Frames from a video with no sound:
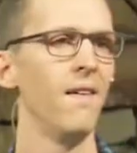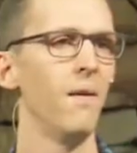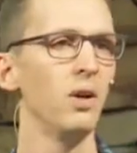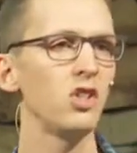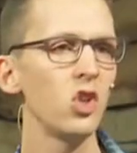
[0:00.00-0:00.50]

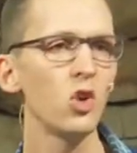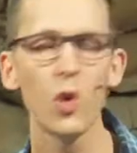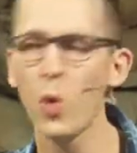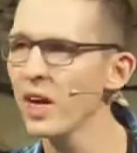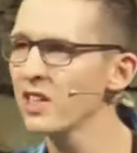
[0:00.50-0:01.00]
We're too
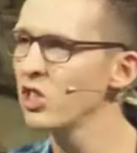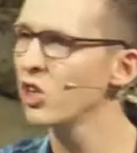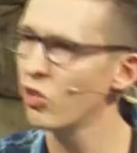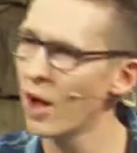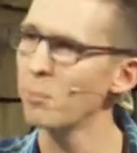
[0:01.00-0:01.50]
quick to
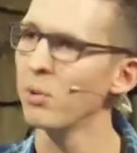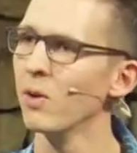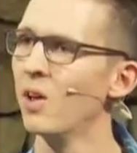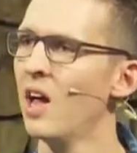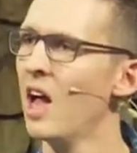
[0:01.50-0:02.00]

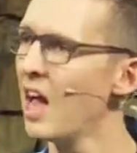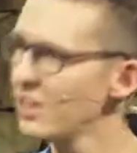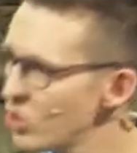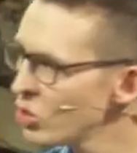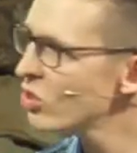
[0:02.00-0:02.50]
grumble
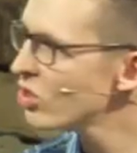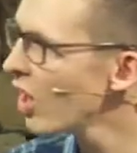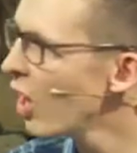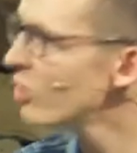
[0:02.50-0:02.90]
and too slow